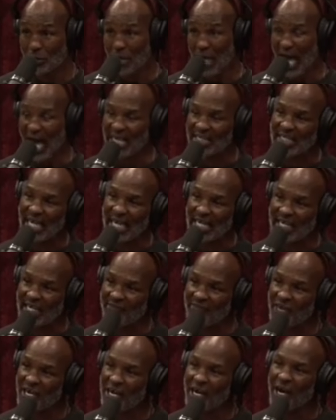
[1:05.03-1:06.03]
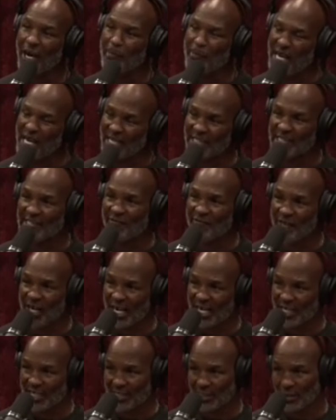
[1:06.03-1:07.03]
As I leave here, I'm headed to
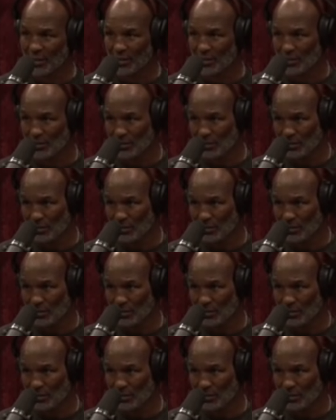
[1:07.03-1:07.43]
Vegas.